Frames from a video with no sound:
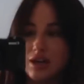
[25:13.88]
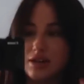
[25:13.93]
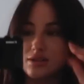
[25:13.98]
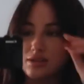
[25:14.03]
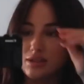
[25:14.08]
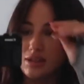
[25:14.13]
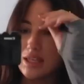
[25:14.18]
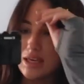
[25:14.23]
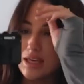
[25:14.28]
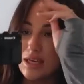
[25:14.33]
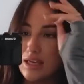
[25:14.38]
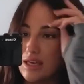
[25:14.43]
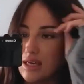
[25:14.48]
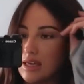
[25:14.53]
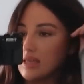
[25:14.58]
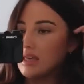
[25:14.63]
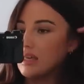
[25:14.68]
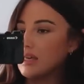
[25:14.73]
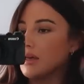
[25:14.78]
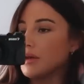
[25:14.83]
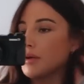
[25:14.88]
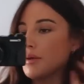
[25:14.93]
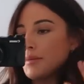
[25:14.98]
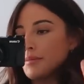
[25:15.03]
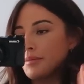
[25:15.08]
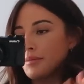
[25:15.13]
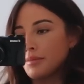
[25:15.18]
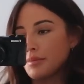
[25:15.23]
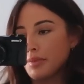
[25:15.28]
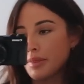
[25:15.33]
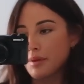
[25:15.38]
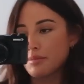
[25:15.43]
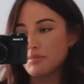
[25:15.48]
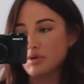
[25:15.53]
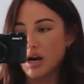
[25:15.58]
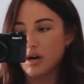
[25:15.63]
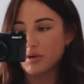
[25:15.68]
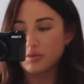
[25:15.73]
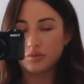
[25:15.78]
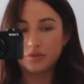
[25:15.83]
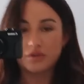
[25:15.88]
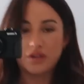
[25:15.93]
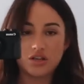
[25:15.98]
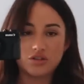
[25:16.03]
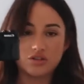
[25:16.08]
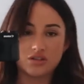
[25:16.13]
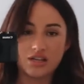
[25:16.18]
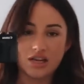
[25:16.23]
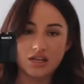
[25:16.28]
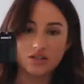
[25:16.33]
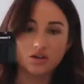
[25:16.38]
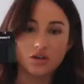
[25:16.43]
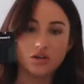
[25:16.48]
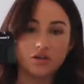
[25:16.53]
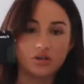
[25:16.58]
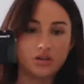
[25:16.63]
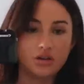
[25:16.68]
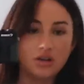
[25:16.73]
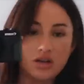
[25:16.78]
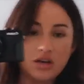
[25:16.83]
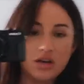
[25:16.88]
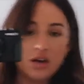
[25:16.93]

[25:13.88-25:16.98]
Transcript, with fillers: as the brown that I just had on